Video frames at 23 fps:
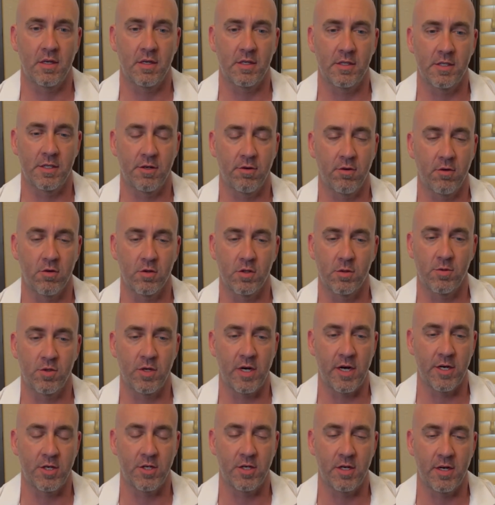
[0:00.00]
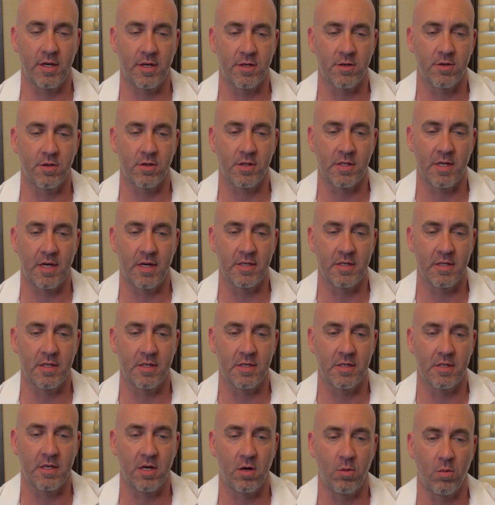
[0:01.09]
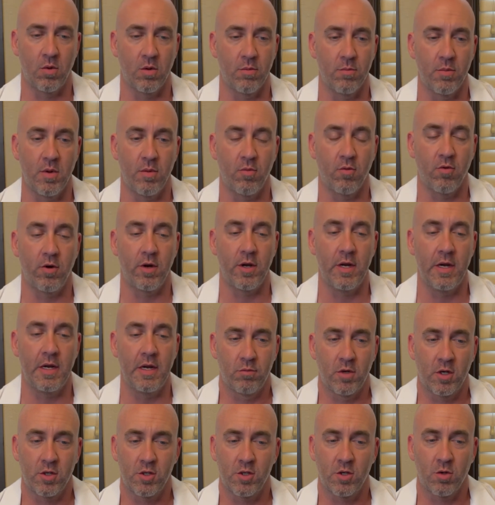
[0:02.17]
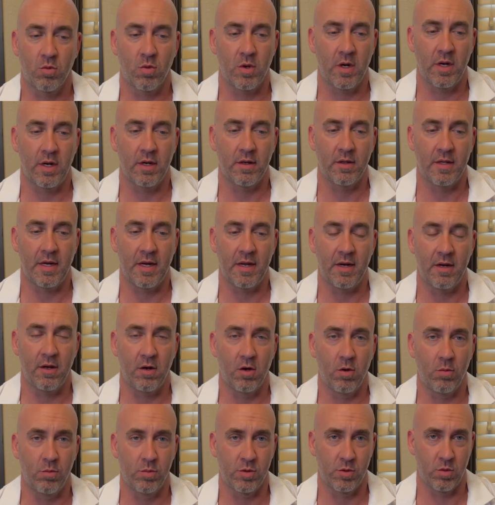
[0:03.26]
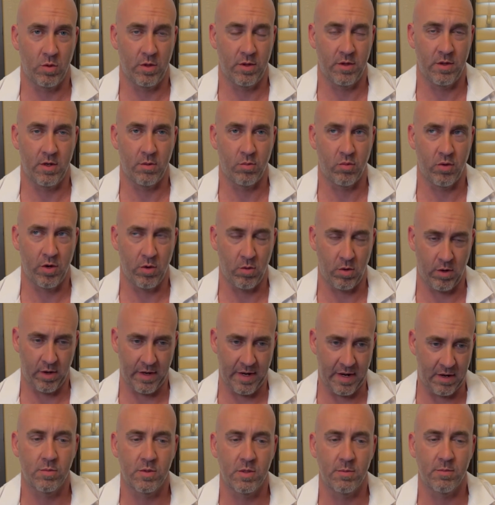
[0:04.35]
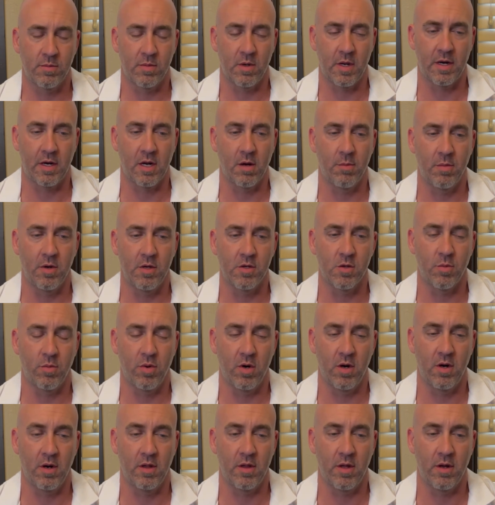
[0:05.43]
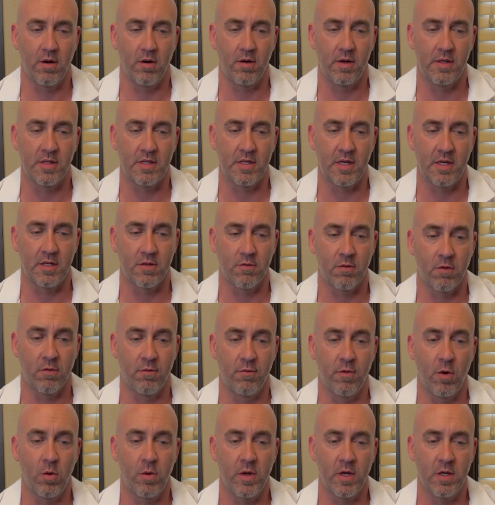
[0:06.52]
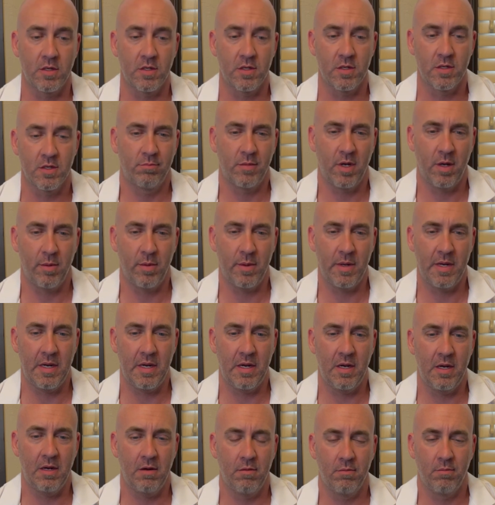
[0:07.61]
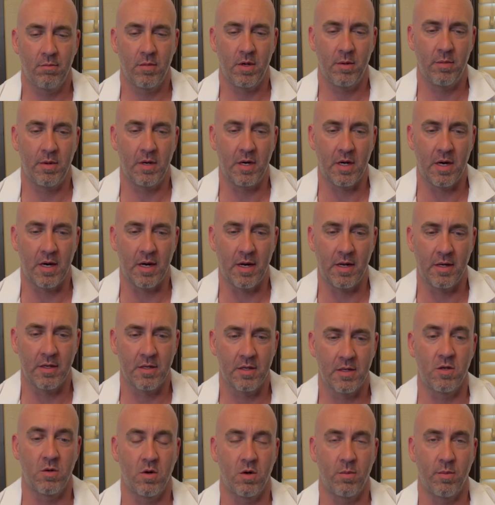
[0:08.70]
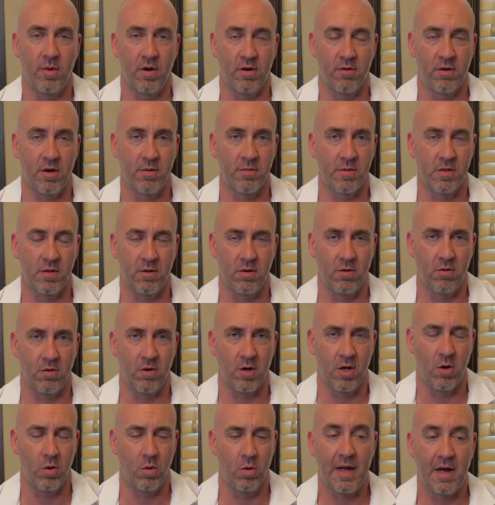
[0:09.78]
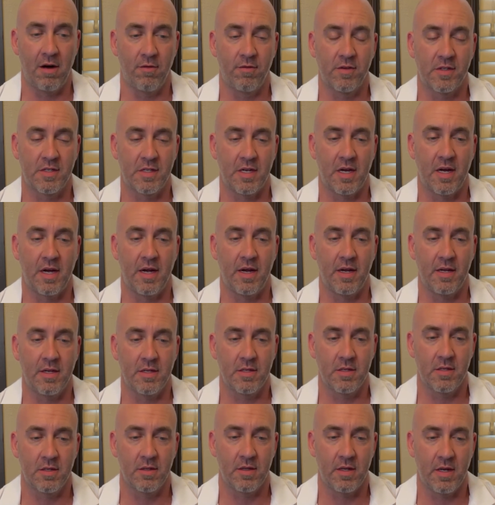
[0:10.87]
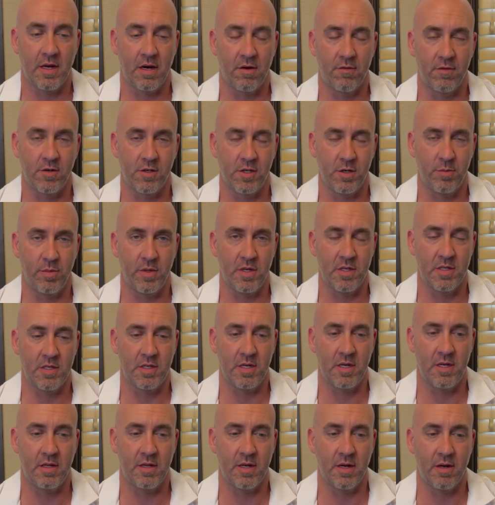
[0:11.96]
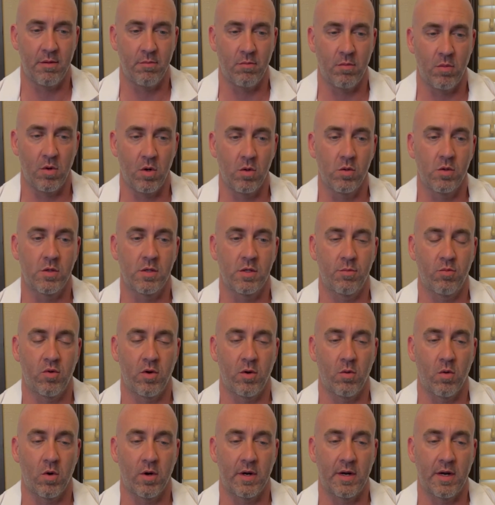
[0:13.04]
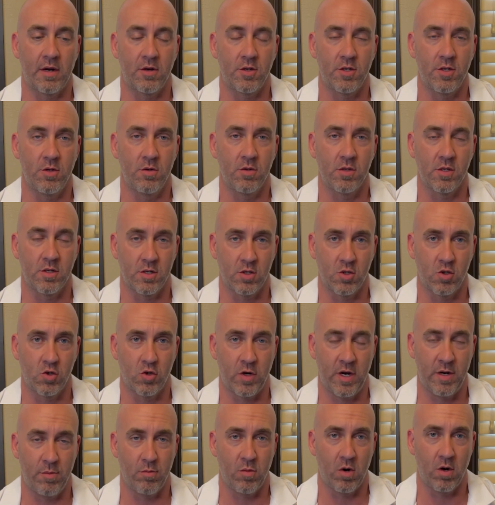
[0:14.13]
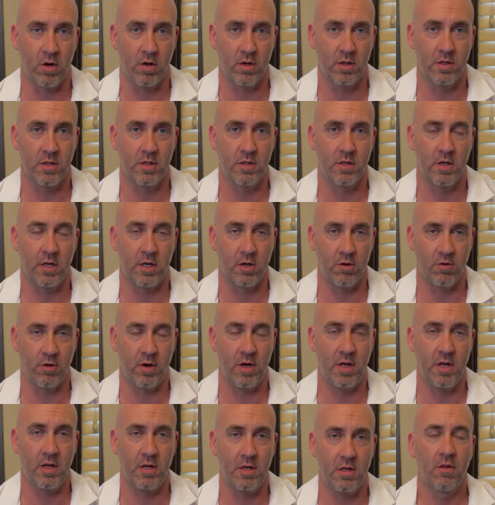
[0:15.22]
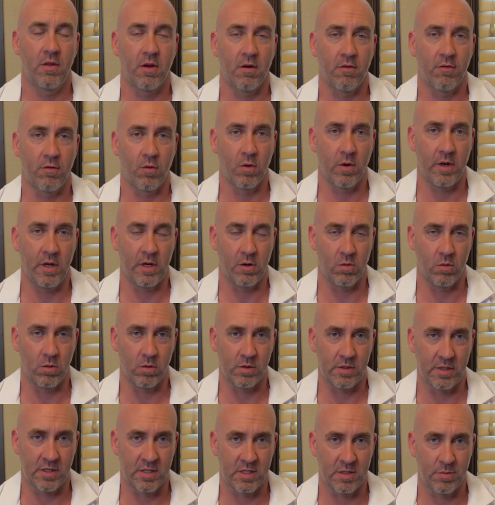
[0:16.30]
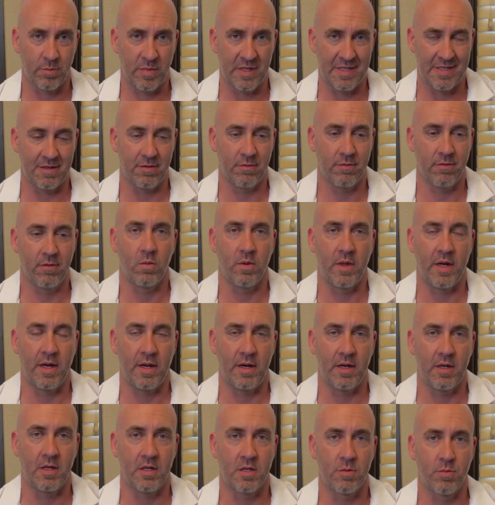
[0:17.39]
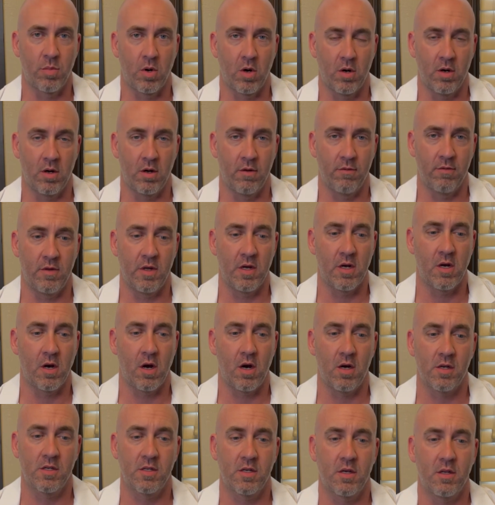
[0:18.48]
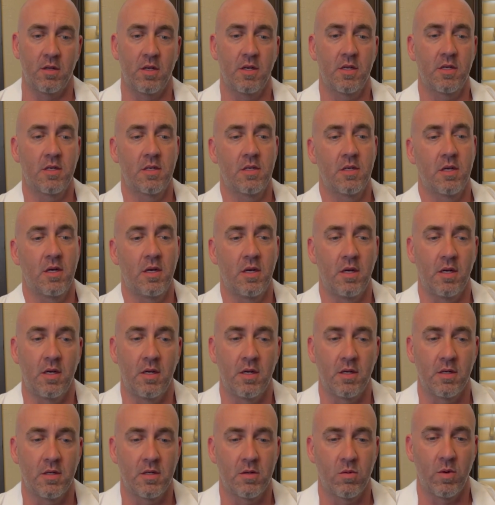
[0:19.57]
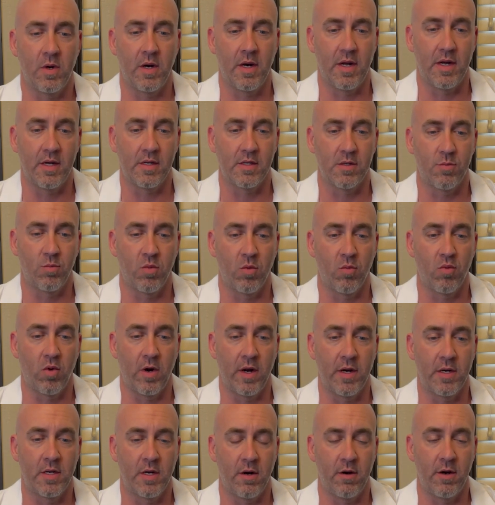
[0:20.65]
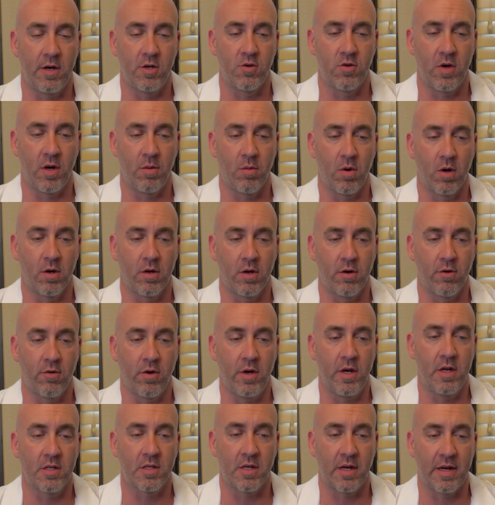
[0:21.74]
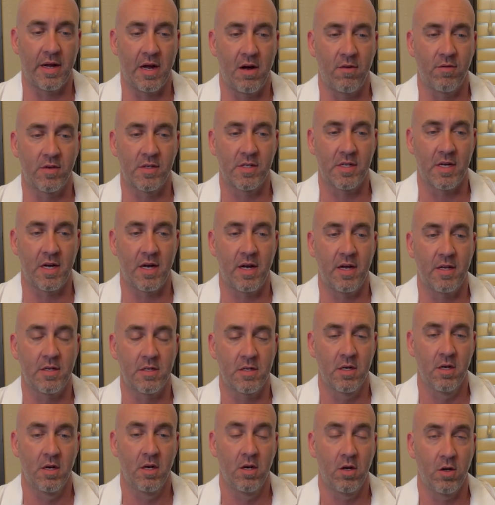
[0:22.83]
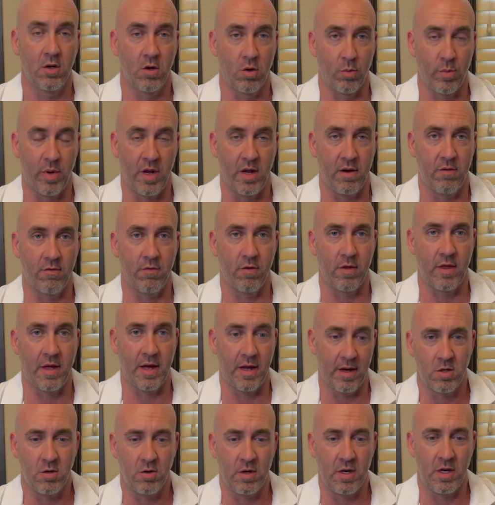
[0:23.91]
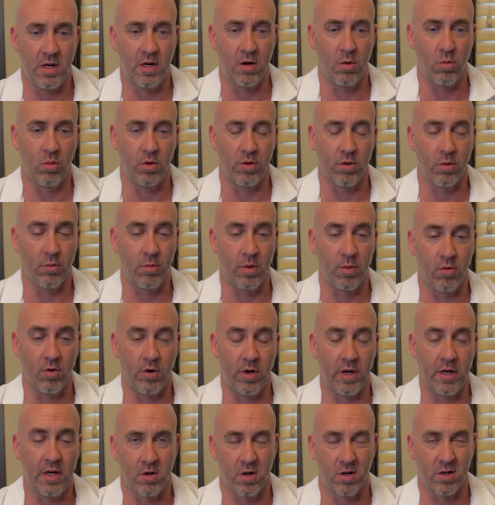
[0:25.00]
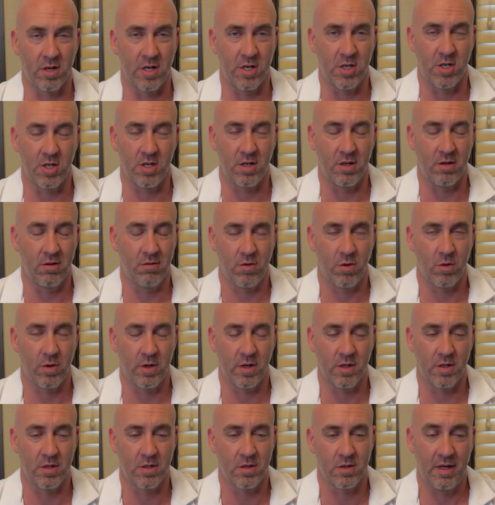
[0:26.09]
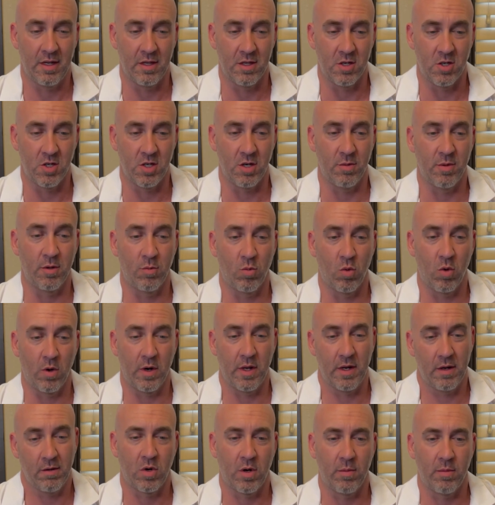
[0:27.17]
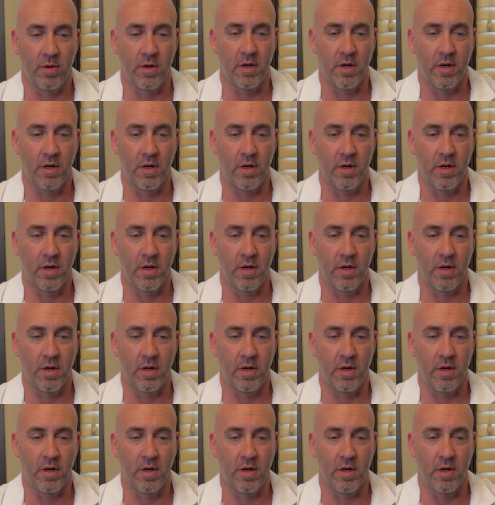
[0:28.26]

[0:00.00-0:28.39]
serial subtraction exercises, help with memory. Not sure what that helps with in a pre-workout. A lot of companies will put it in there and say it's for focus. Maybe not. 200 milligrams is a little low. Alpha size, the alpha GPC that most pre-workouts use, is a trademarked ingredient, therefore equals expensive. That is part of the cost on this, is when it has proprietary trademarked ingredients like alpha size, you're paying for that. You need help with your memory, cognition, focus in the gym in the morning? Probably